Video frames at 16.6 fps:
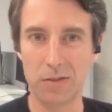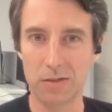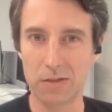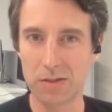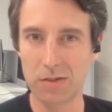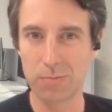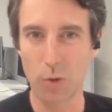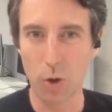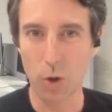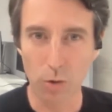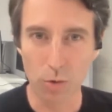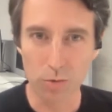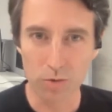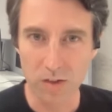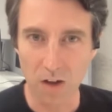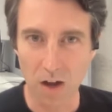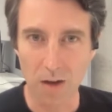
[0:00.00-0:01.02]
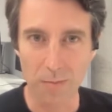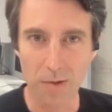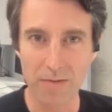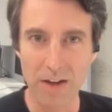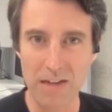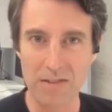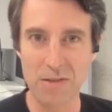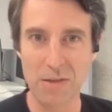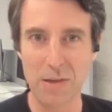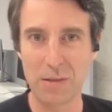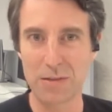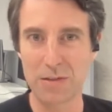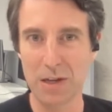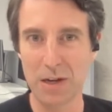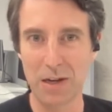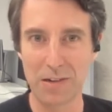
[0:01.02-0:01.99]
small time
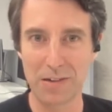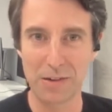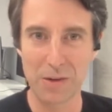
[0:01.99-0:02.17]
investors that are